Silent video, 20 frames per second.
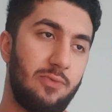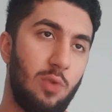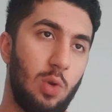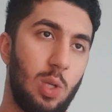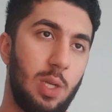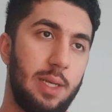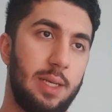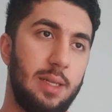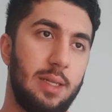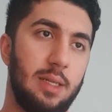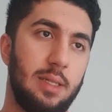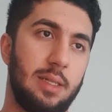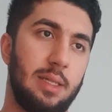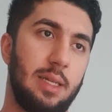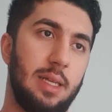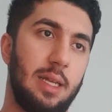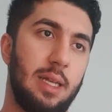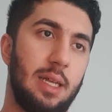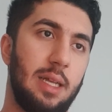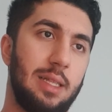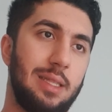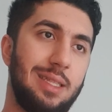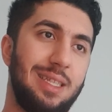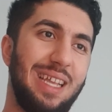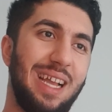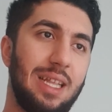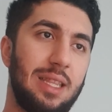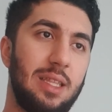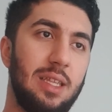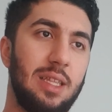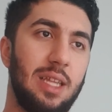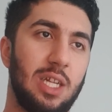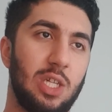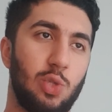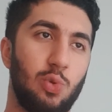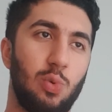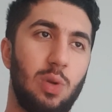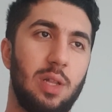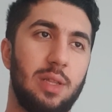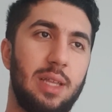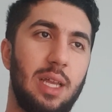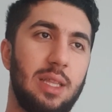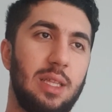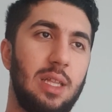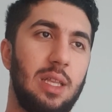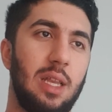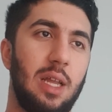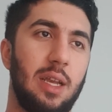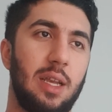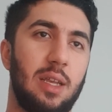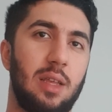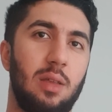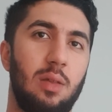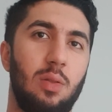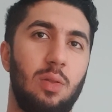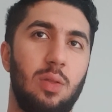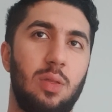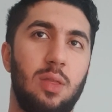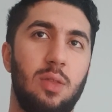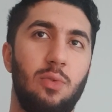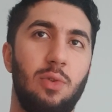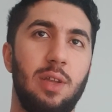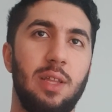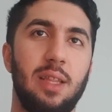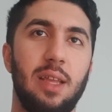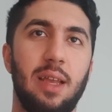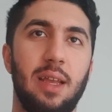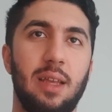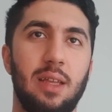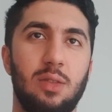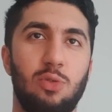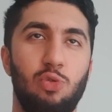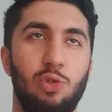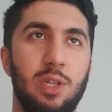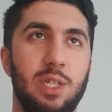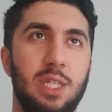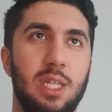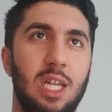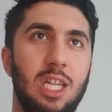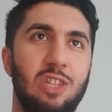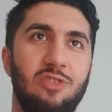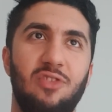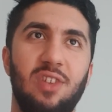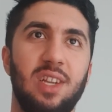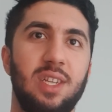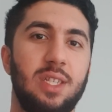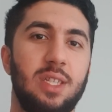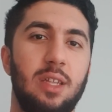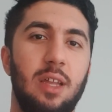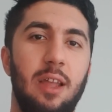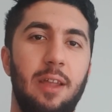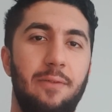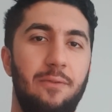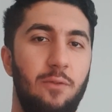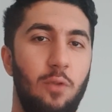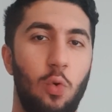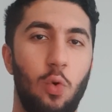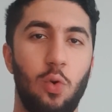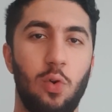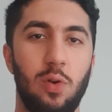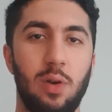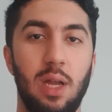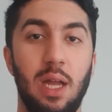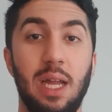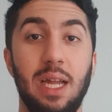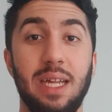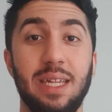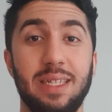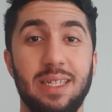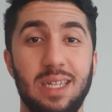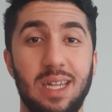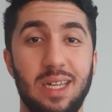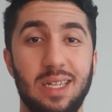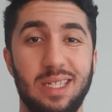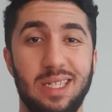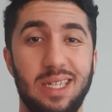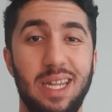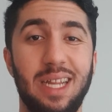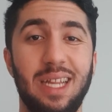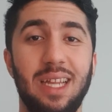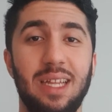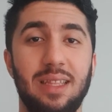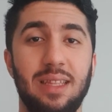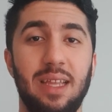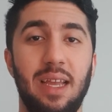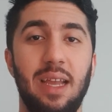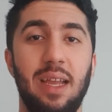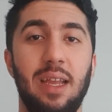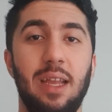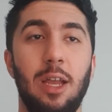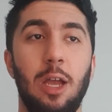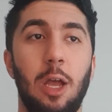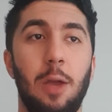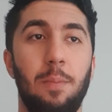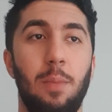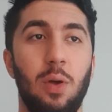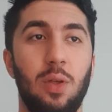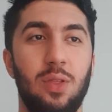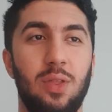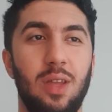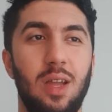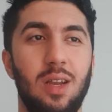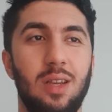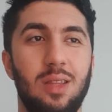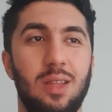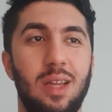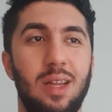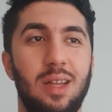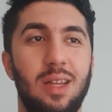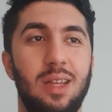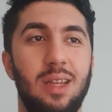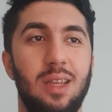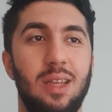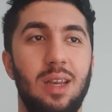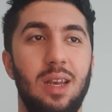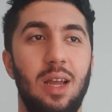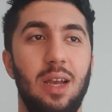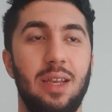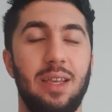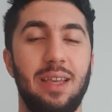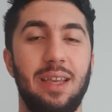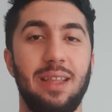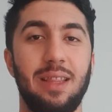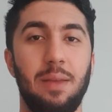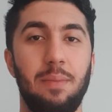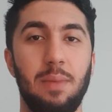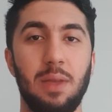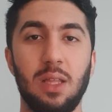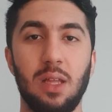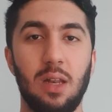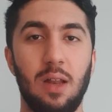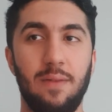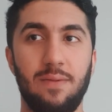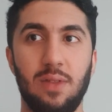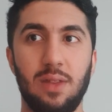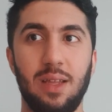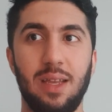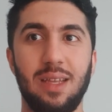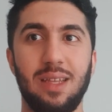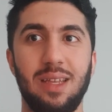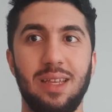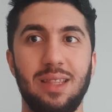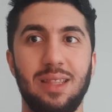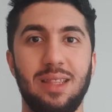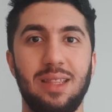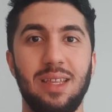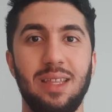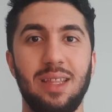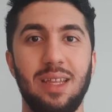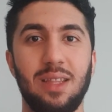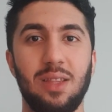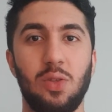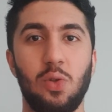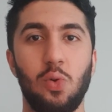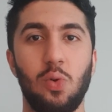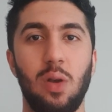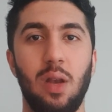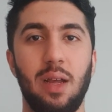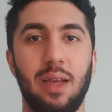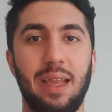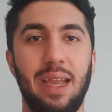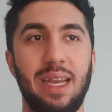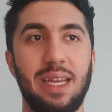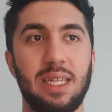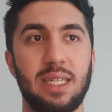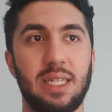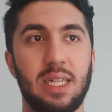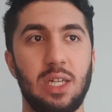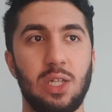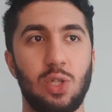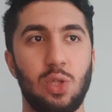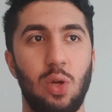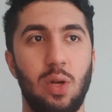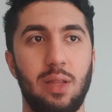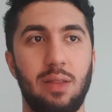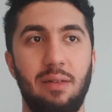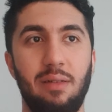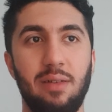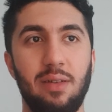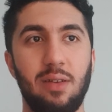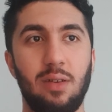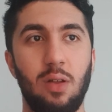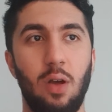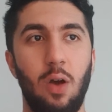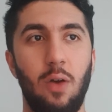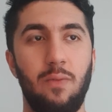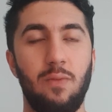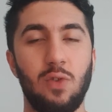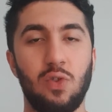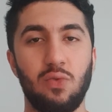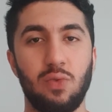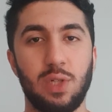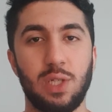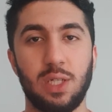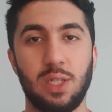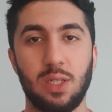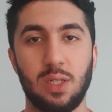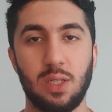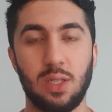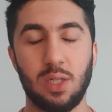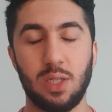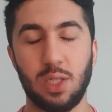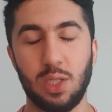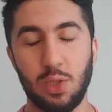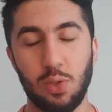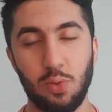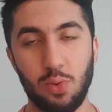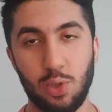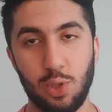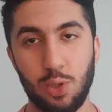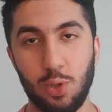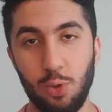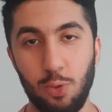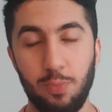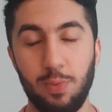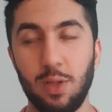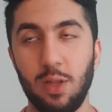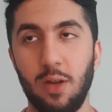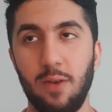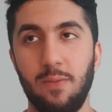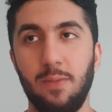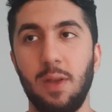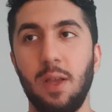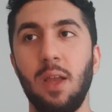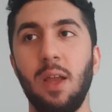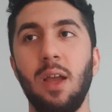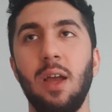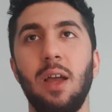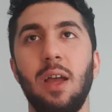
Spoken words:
one, that did as well. That did like 3 sales first day, 4 sales second day. But third day, like in the middle of the day, it didn't do like any sales, so I turned it off, which was so stupid of me.